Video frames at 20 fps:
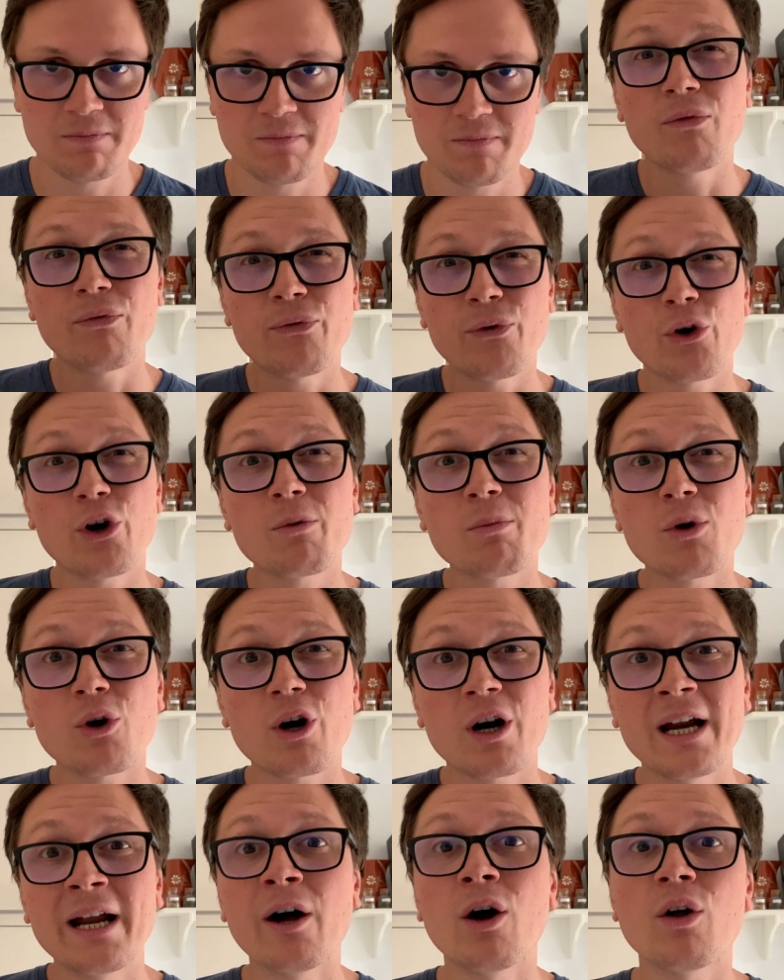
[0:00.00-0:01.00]
Furthermore,
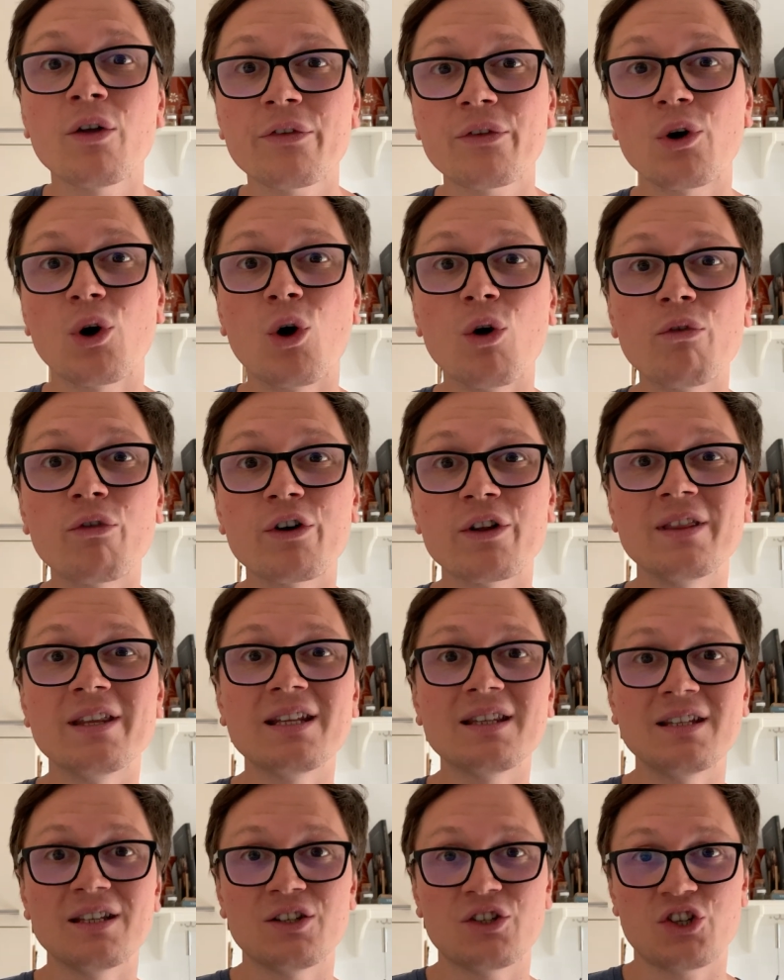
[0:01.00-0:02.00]
I also
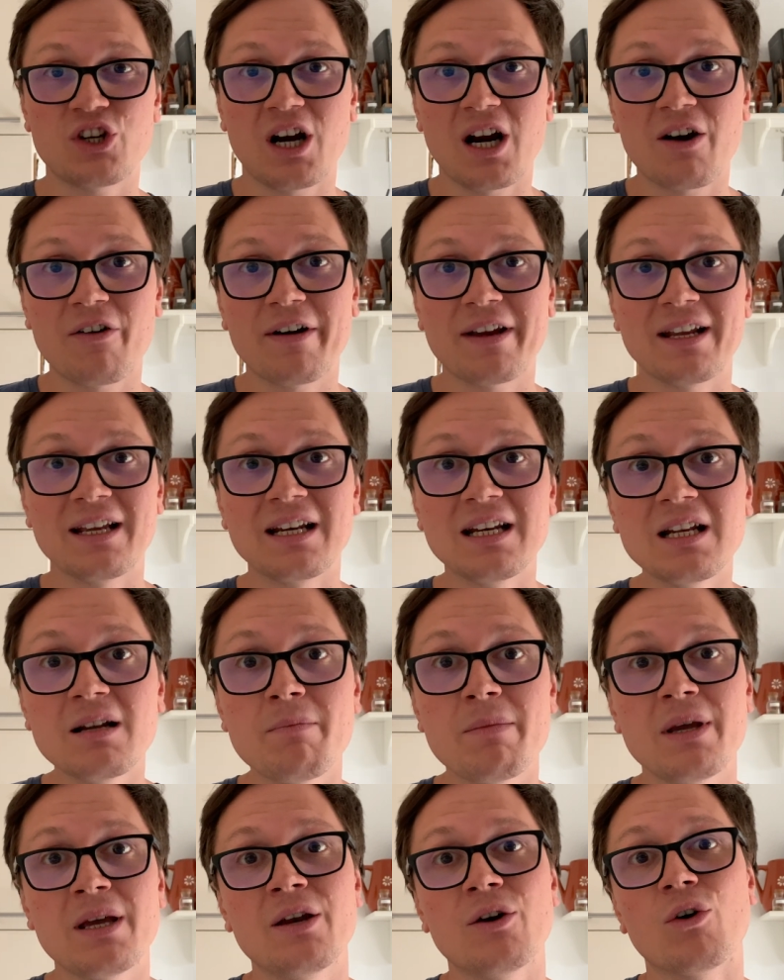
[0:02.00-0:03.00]
overdid the charring a little
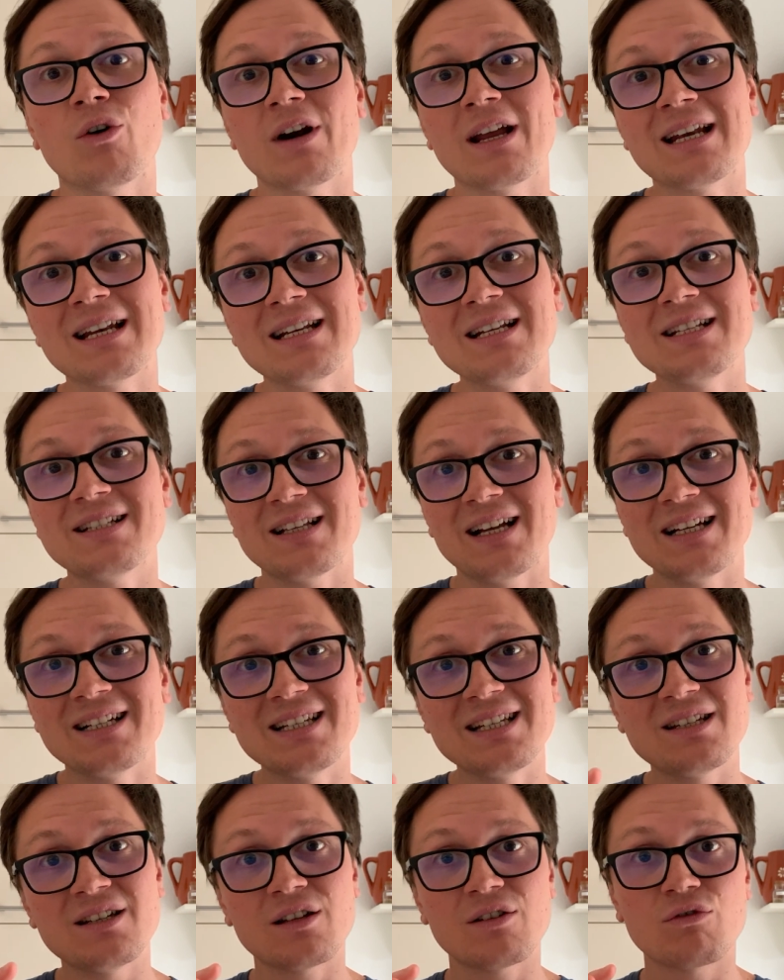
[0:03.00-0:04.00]
bit, or at least I
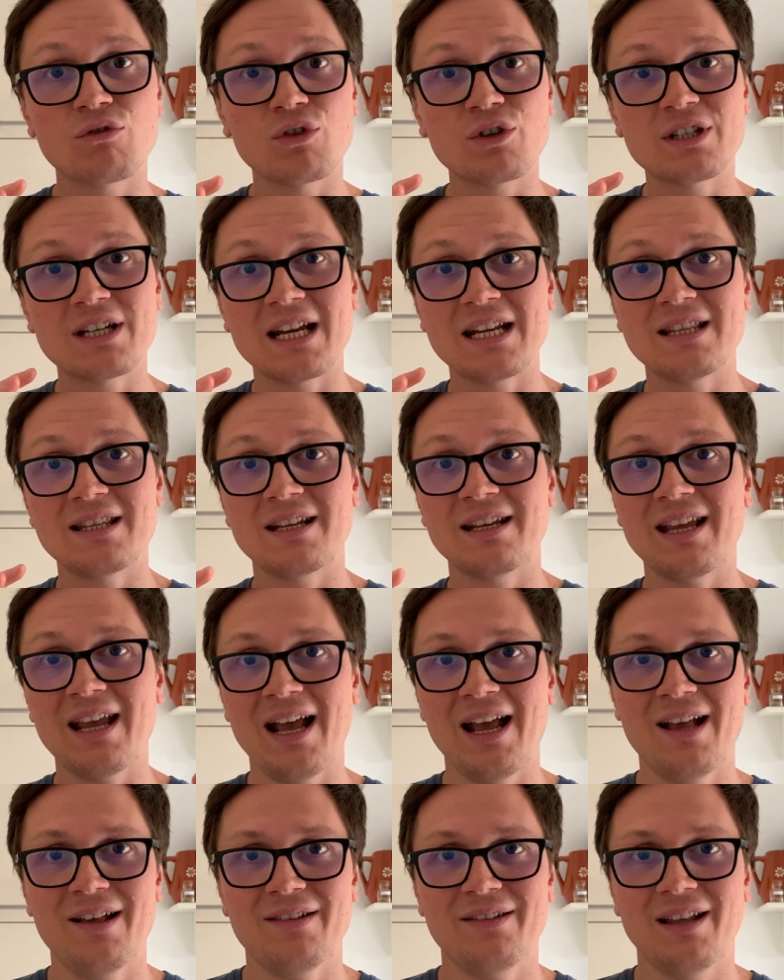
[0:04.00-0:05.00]
did not rotate the
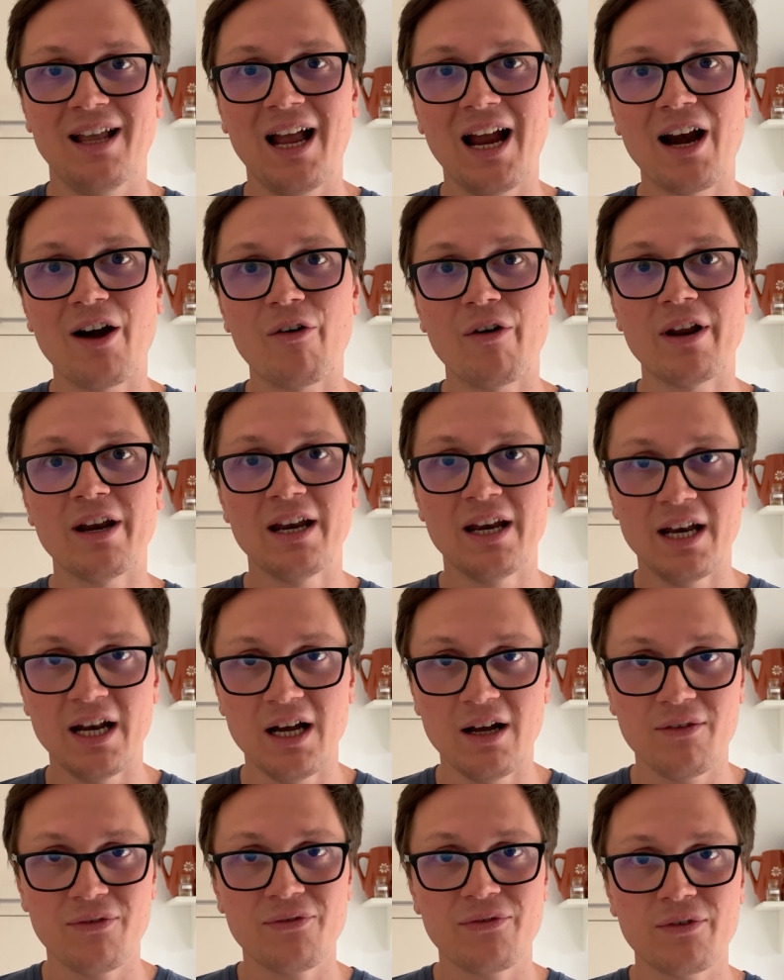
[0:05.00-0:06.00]
cast iron
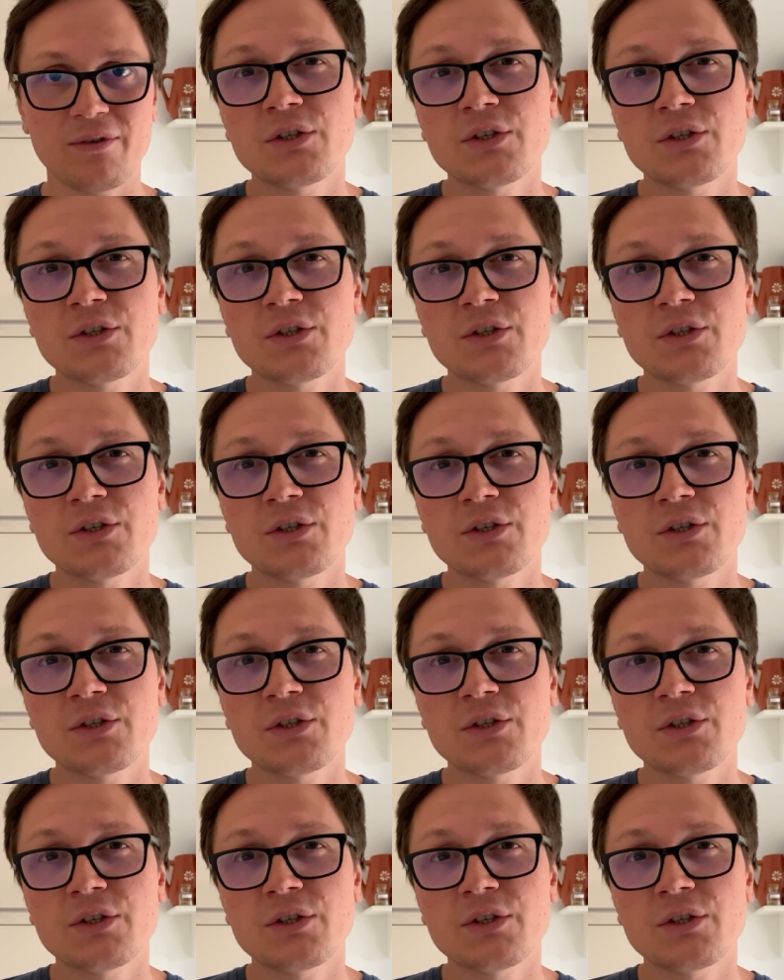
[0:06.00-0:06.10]
enough.